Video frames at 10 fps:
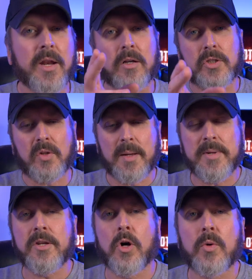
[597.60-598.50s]
also let
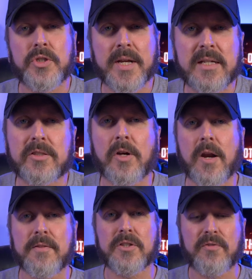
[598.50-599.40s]
me know what you guys
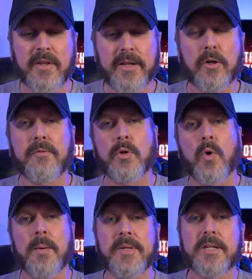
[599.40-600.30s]
thought of this video, if you
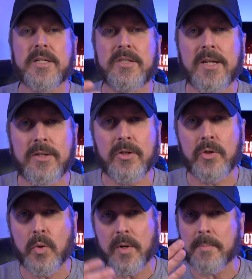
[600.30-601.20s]
want me to continue
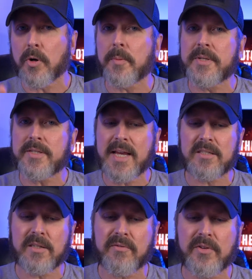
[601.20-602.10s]
doing bourbon tasting